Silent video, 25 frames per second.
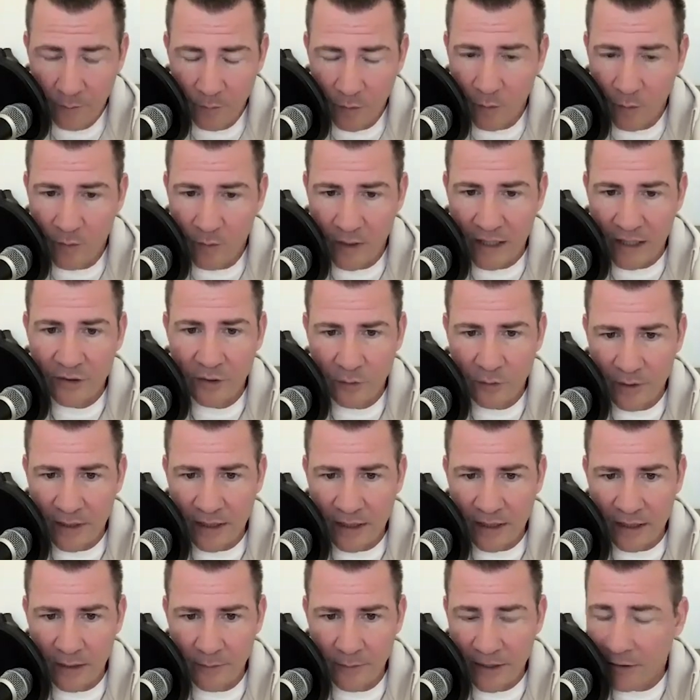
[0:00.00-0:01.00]
But when I don't
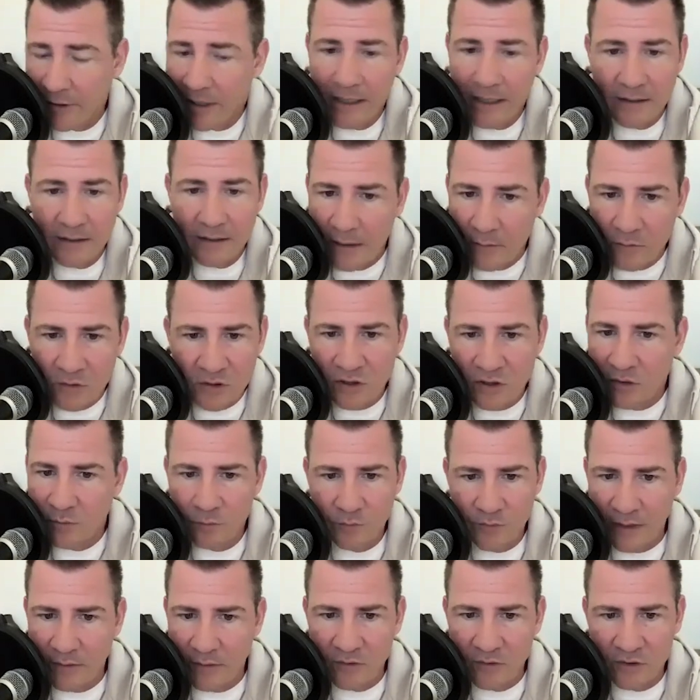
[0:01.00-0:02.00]
get any, I'm like, great, that was the
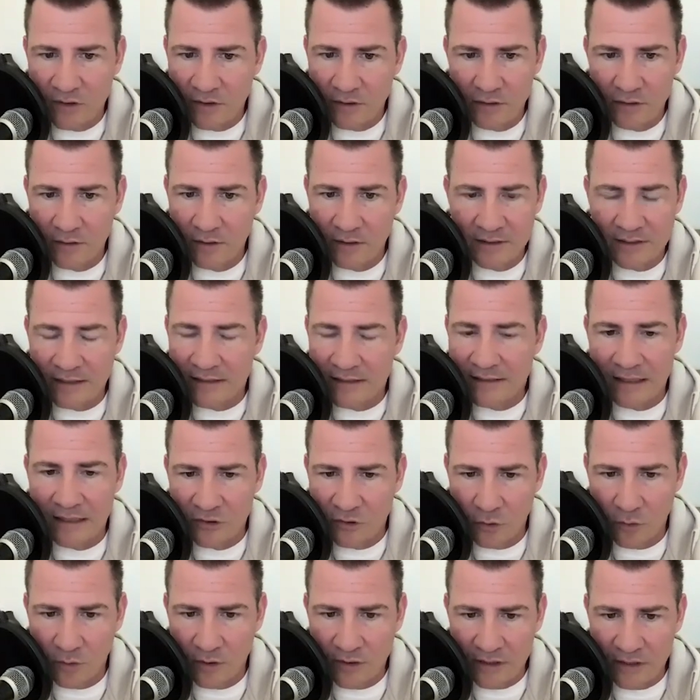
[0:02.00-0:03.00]
that was the
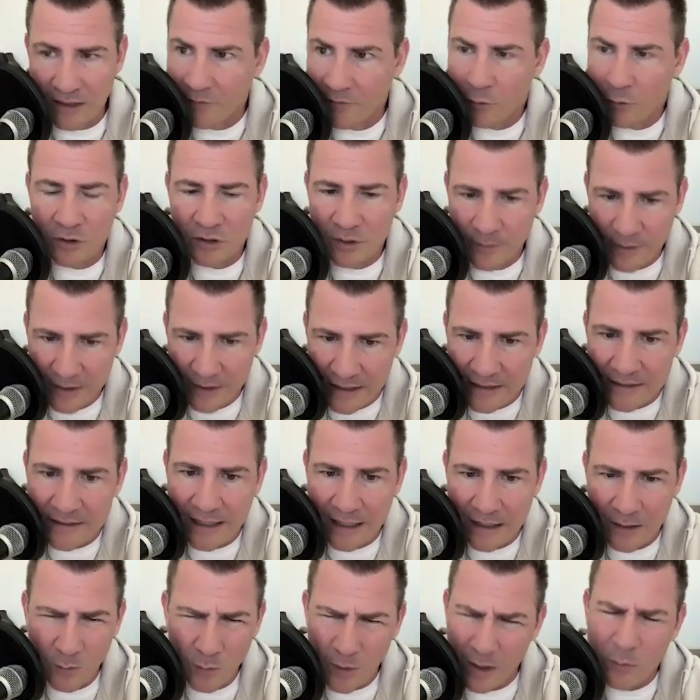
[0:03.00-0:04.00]
success story. Yeah, of course I'm getting
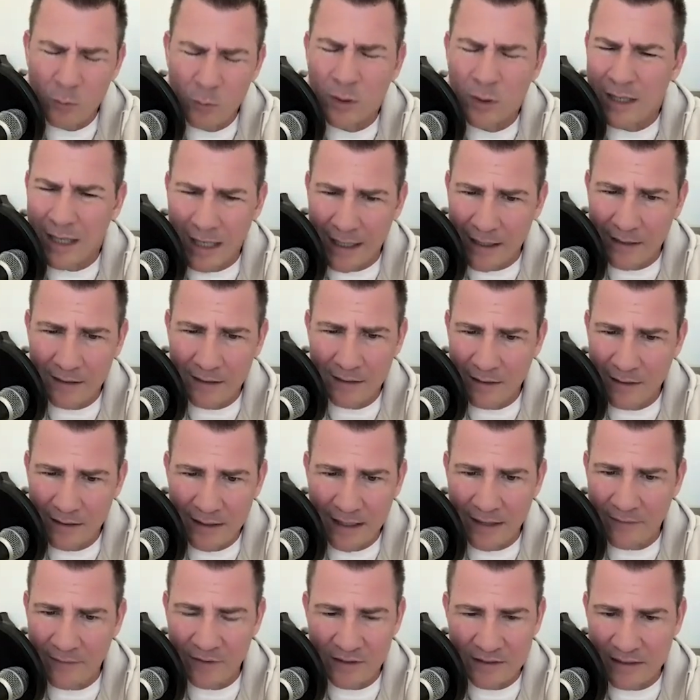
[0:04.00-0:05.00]
data. Why would I
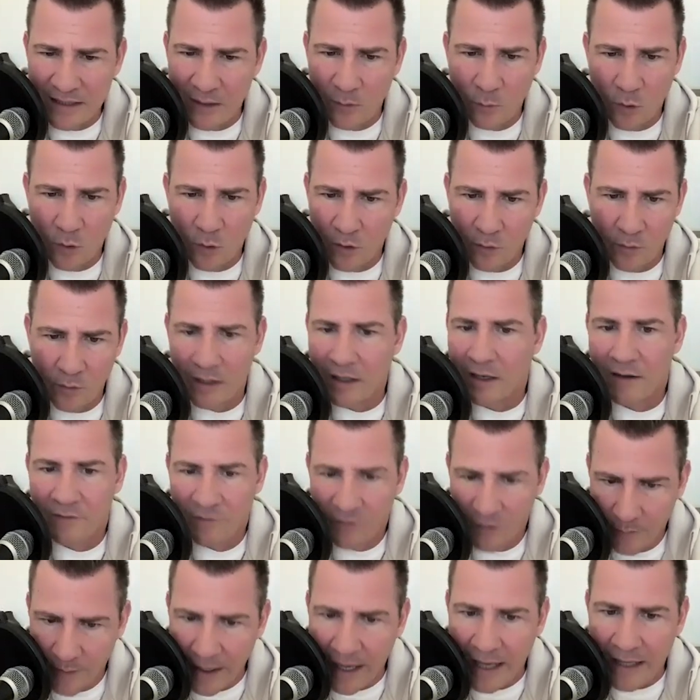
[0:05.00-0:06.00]
have this thing work right
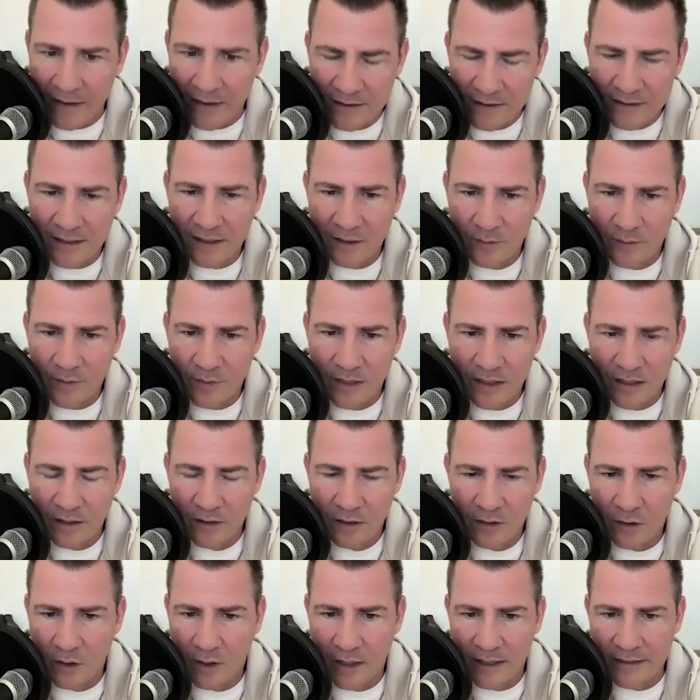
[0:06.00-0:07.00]
off the bat? It's going to be,
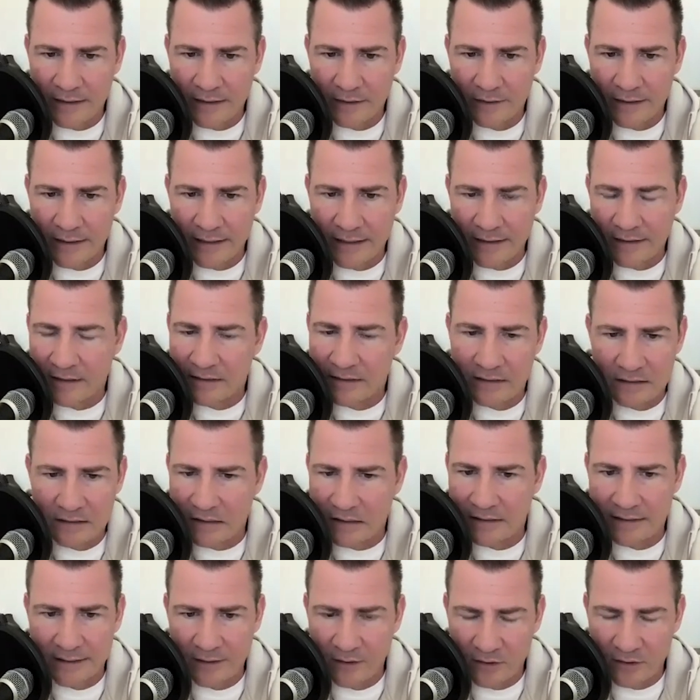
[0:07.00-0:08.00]
you know, ideally this
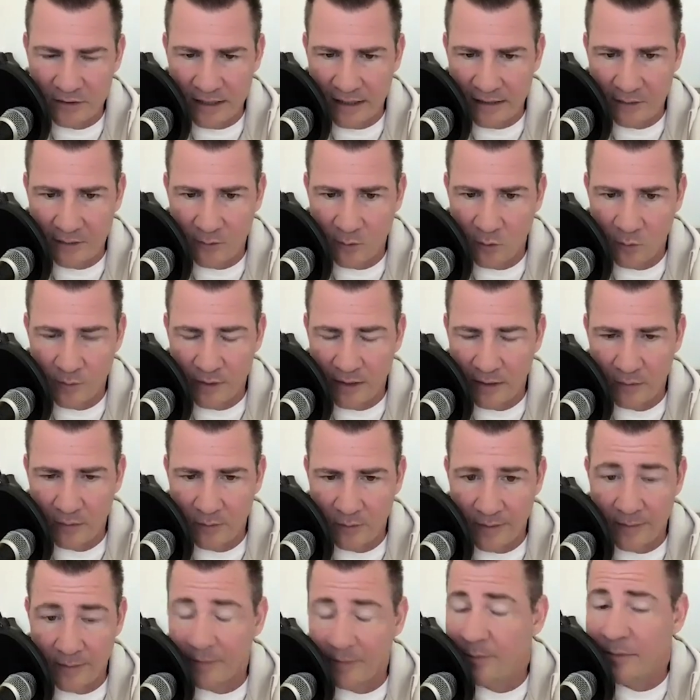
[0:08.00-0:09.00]
is a skill set that will be able
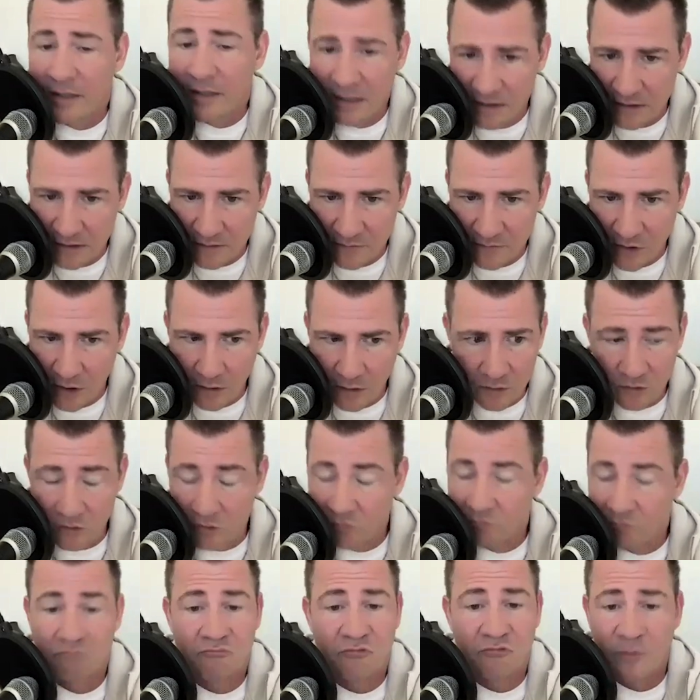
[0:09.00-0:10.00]
to make me millions of
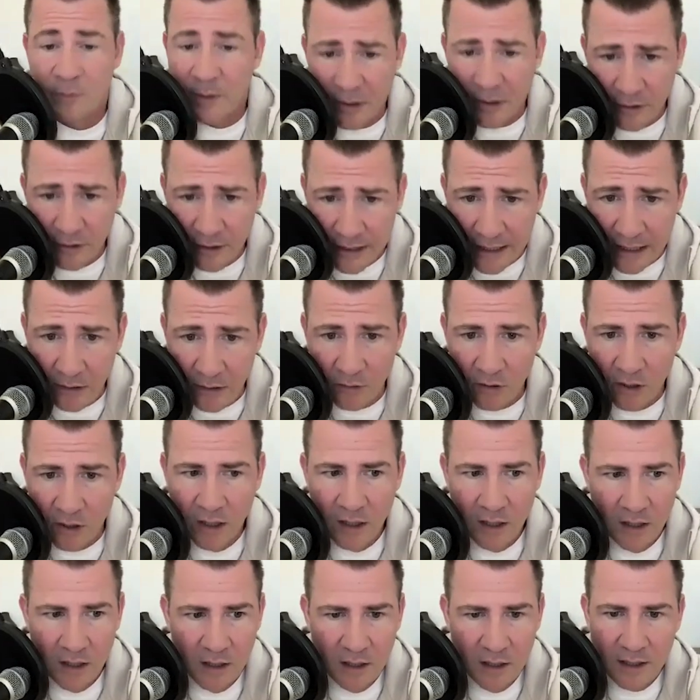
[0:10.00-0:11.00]
dollars from here on out
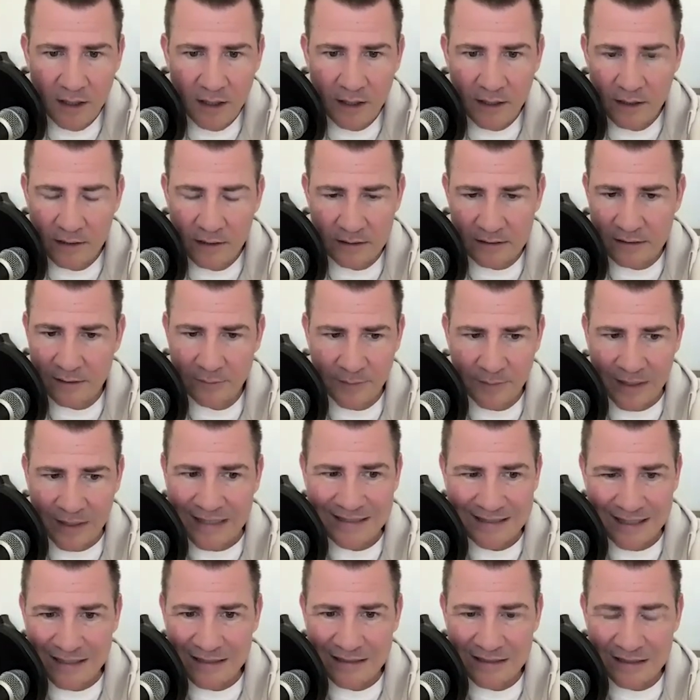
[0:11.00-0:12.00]
does it
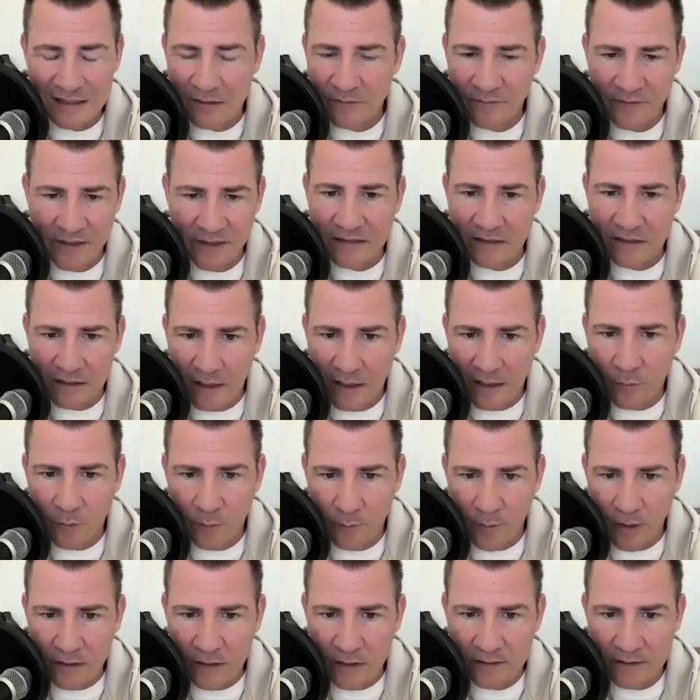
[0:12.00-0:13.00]
make sense to invest a
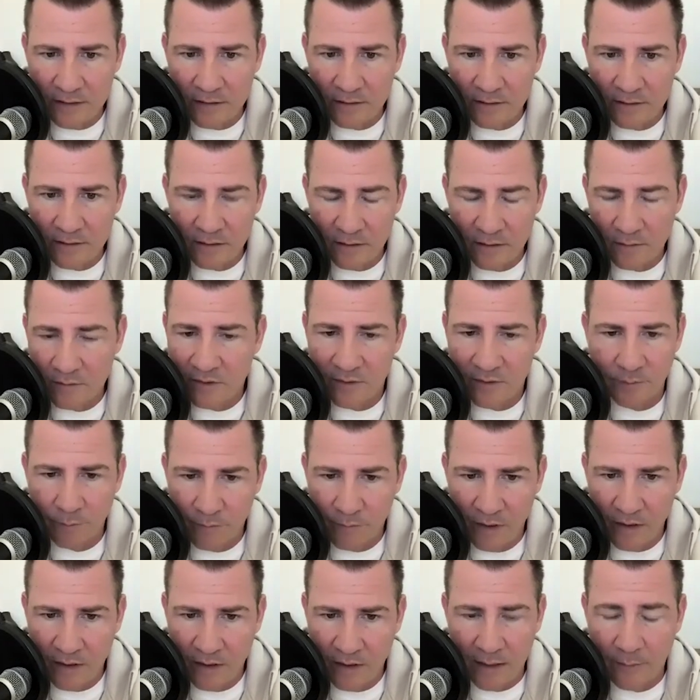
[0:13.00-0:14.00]
couple months and
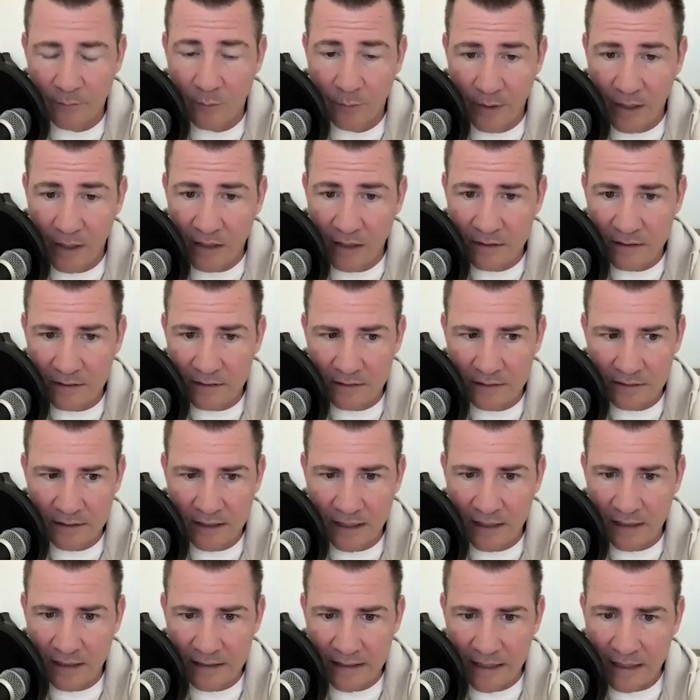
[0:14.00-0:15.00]
some a couple bucks
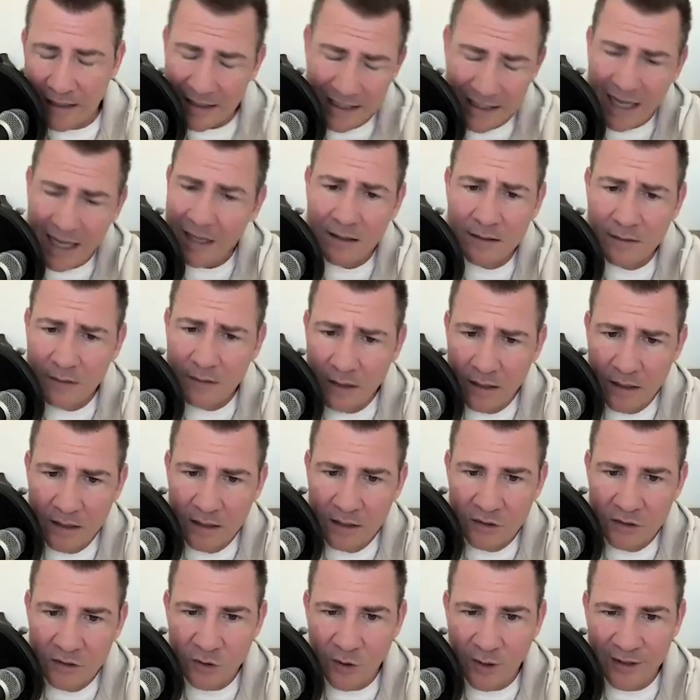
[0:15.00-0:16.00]
and getting data? Yeah.
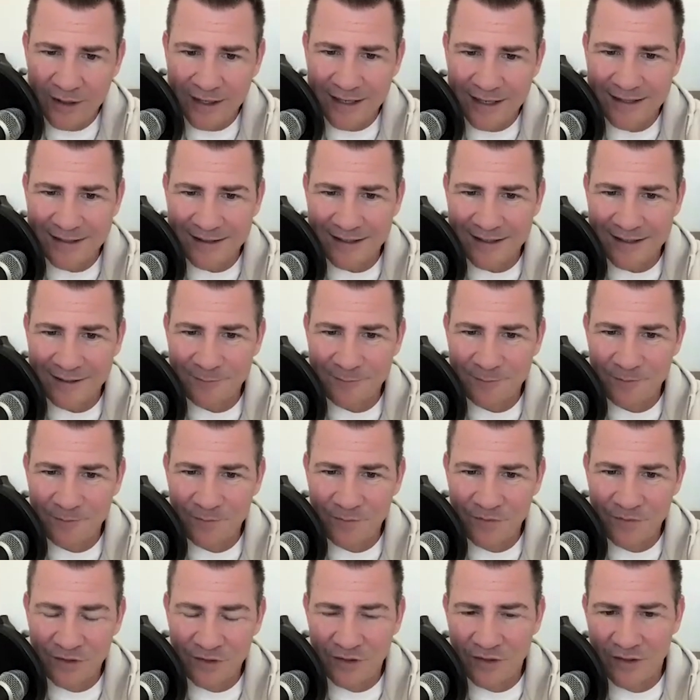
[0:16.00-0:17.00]
So I think the